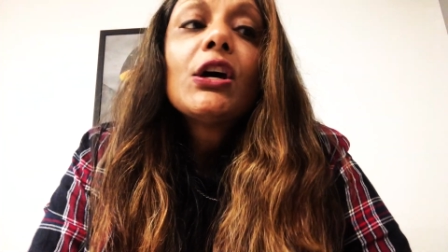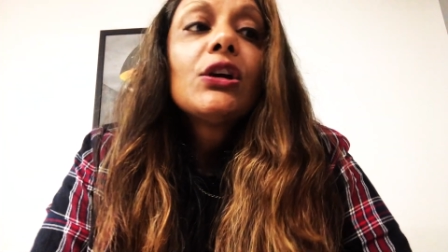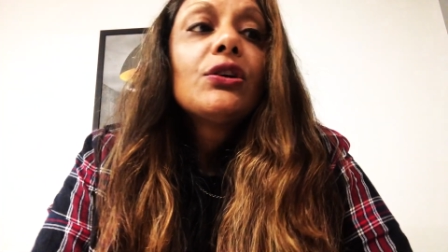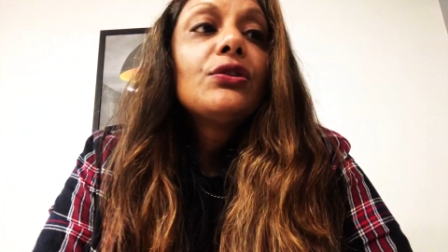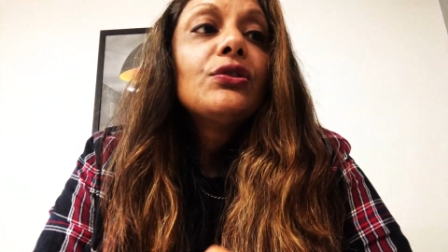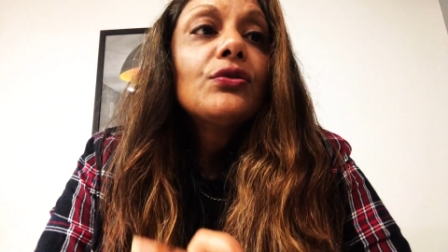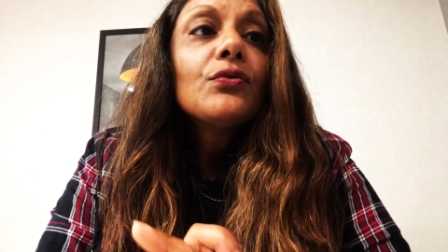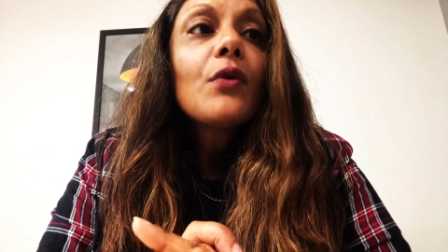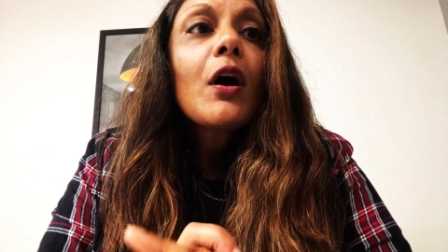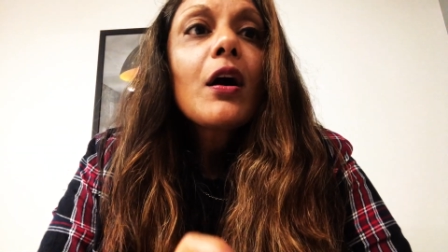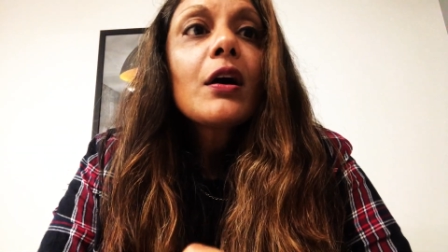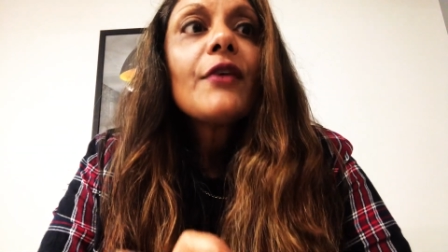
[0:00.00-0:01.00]
you
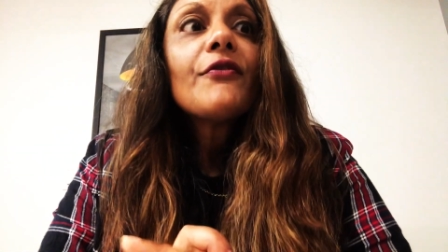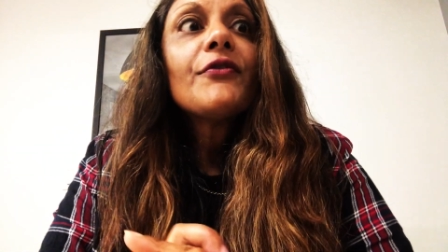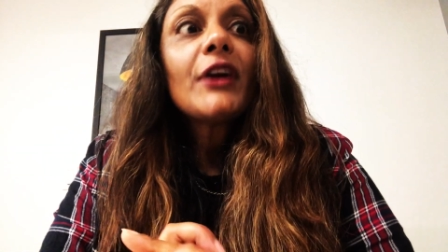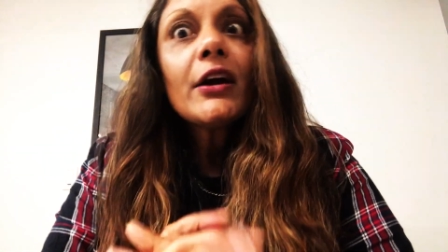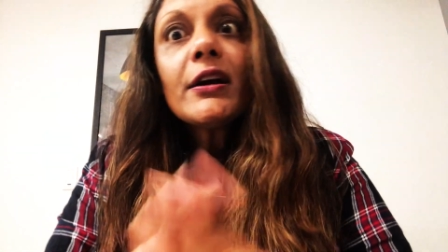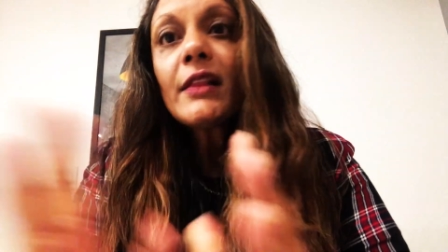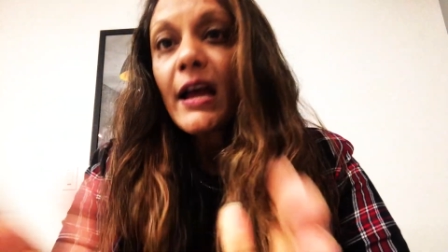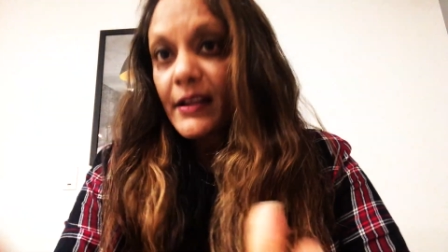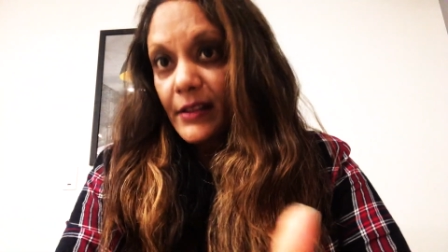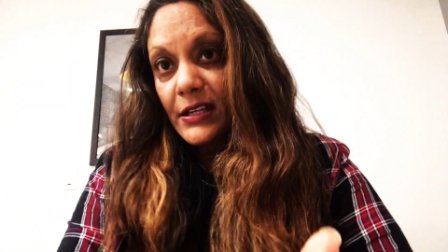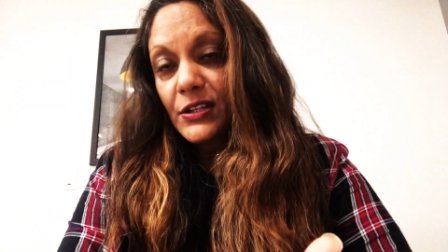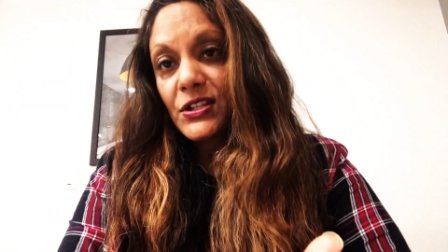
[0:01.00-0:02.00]
are very
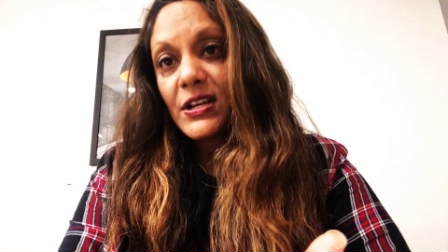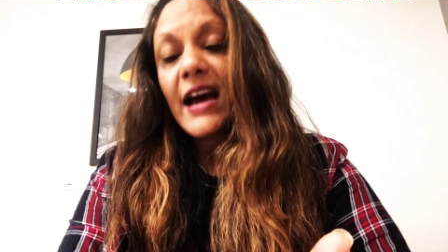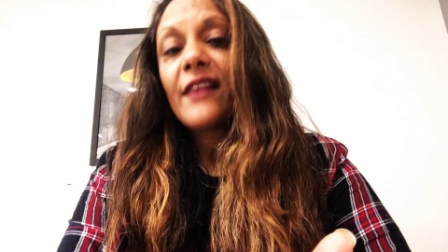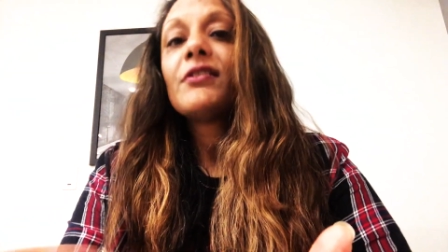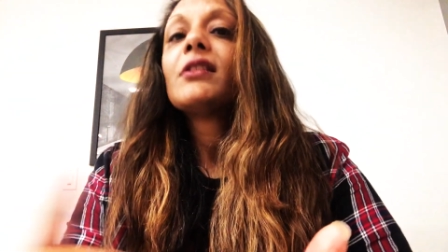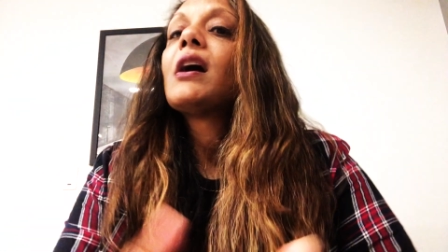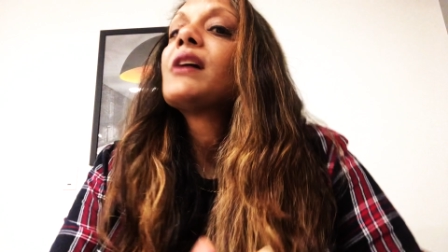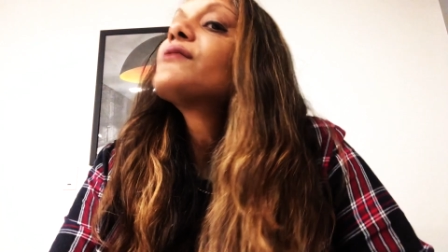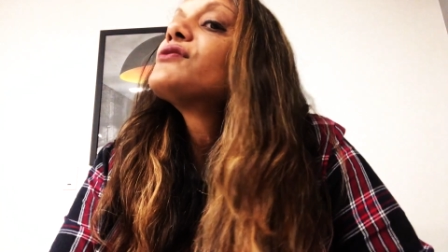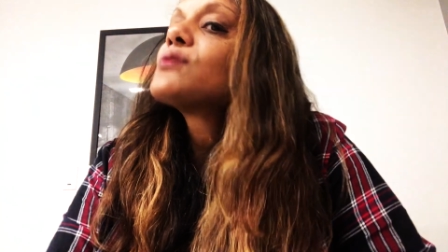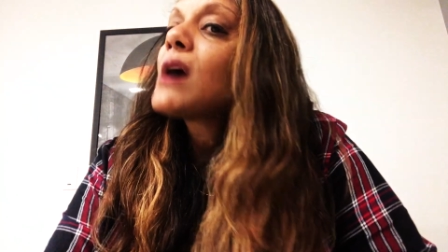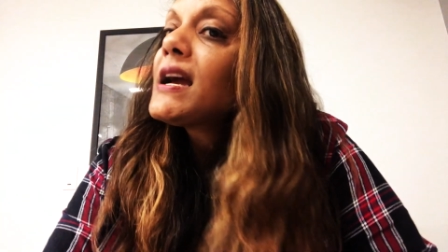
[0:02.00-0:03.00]
likely to have a lot of
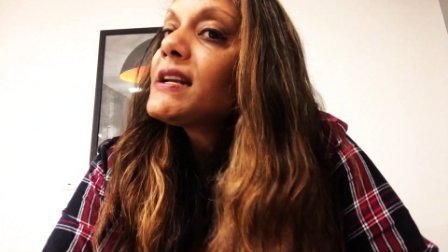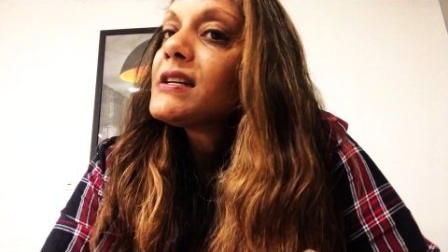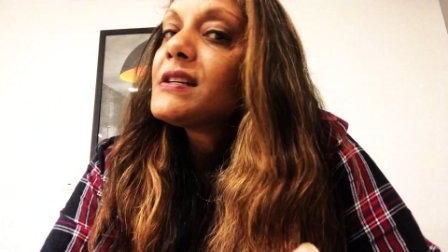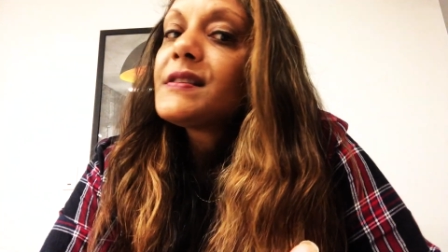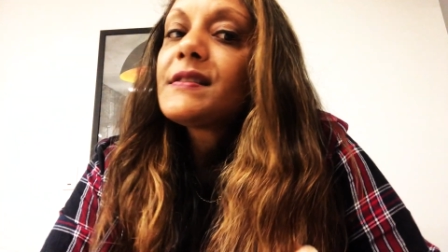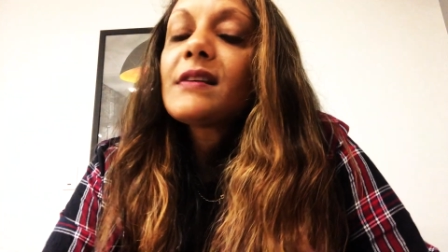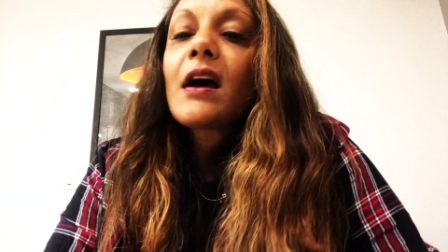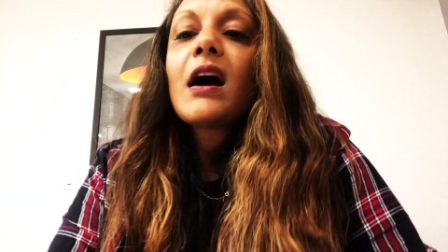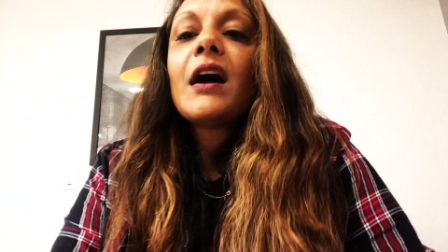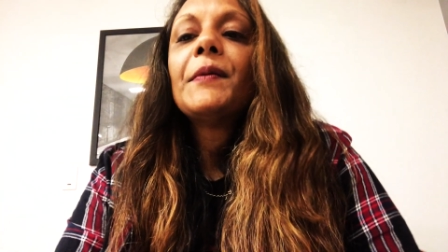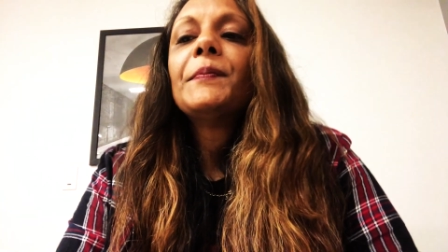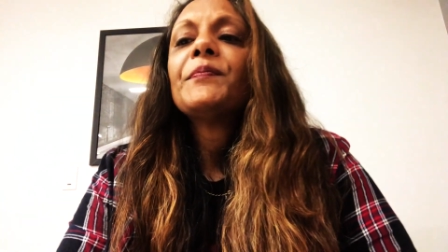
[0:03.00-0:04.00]
dryness.
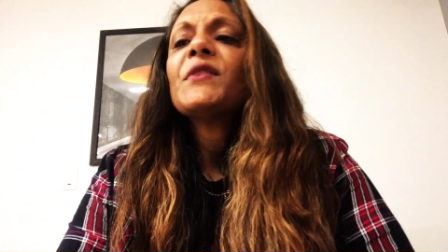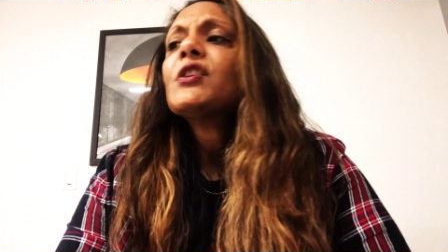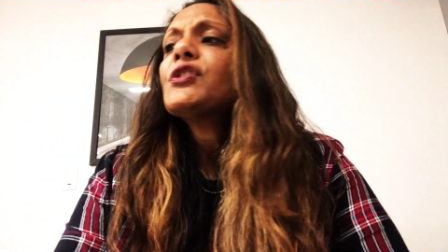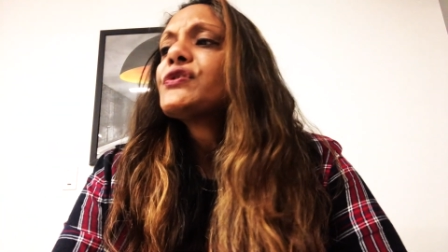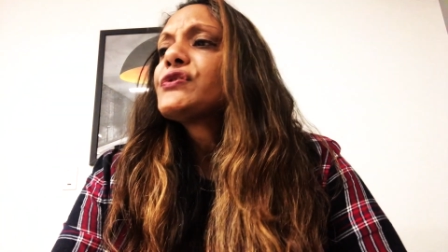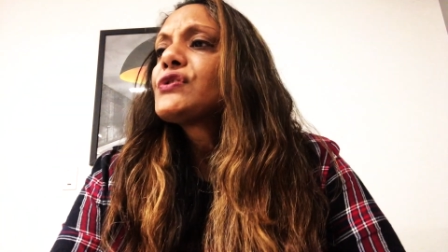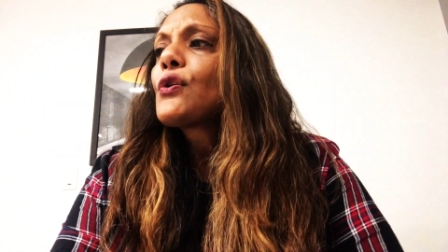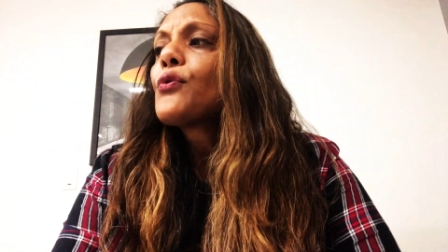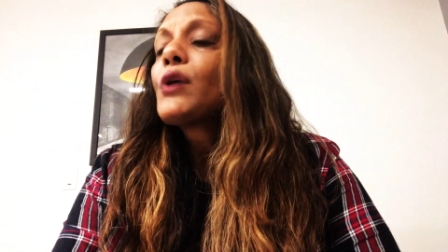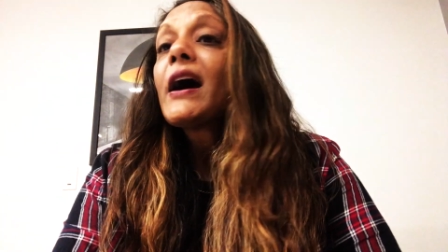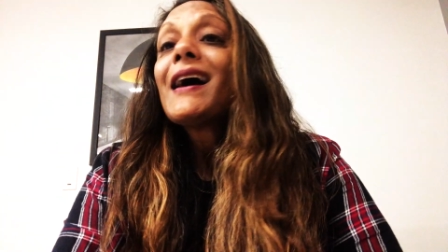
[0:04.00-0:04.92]
Um, so